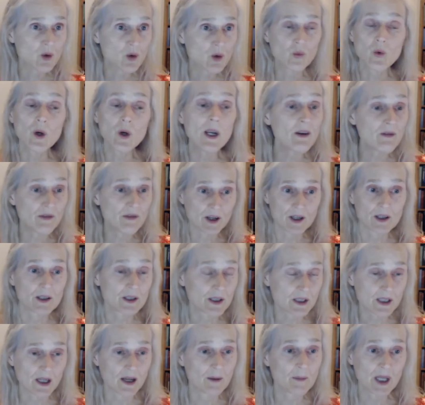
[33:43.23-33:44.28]
of weavers.
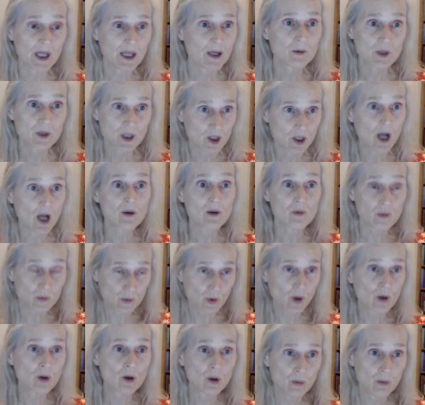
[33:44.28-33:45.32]
I mean, there was a lot of
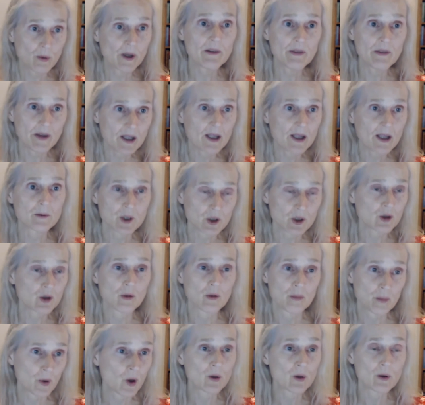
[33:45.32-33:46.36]
rural weaving. There was sort
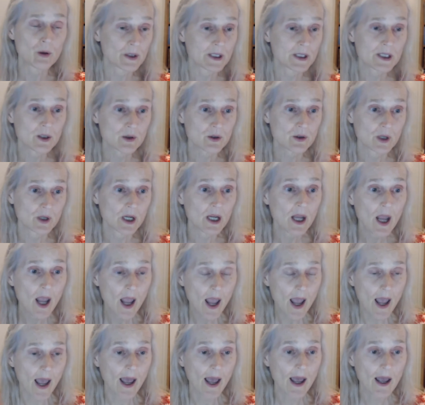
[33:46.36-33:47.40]
of proto-industry.
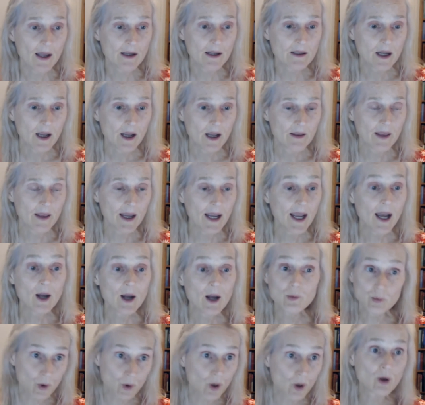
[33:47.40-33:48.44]
And they
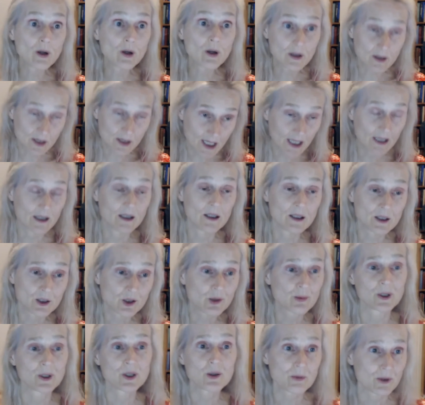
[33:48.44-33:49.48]
had rural guilds,
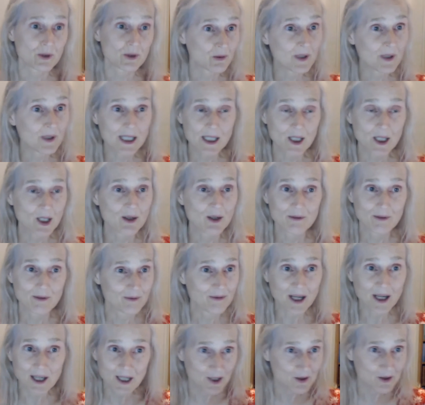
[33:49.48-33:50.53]
which was really
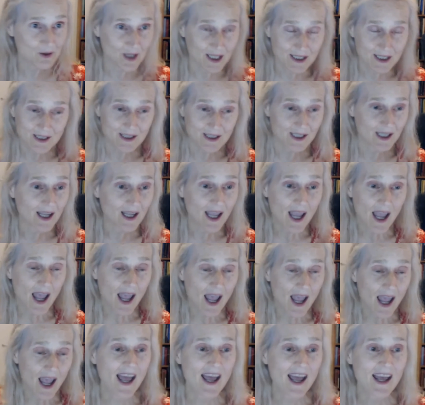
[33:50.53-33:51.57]
very interesting.
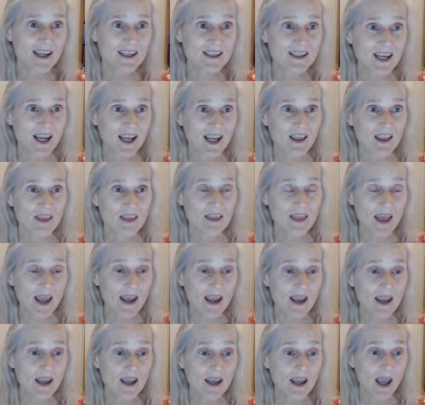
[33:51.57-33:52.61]
And they
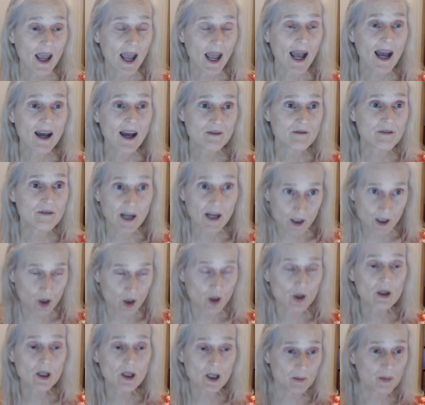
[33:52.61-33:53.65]
had very
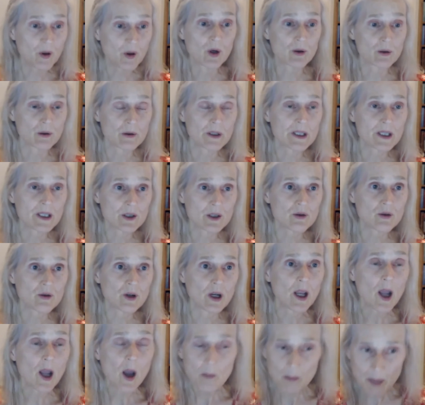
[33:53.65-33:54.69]
early proto-industry,
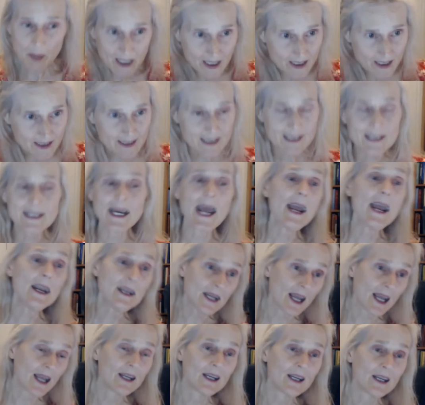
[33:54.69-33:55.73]
but it
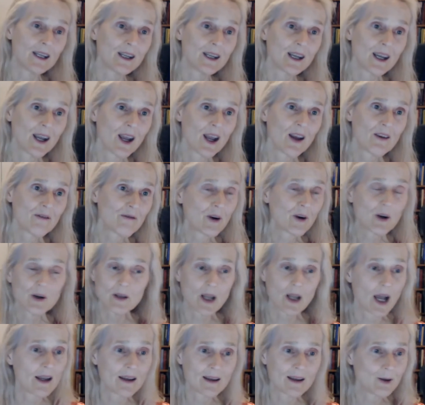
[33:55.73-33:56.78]
stagnated for
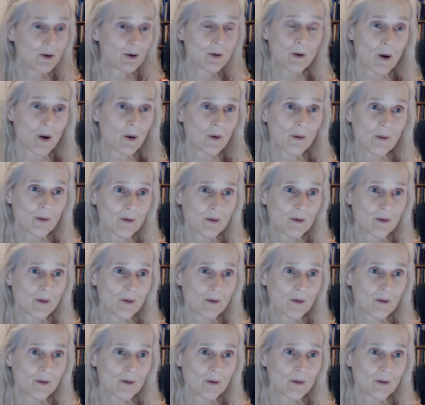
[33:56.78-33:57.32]
like, you know,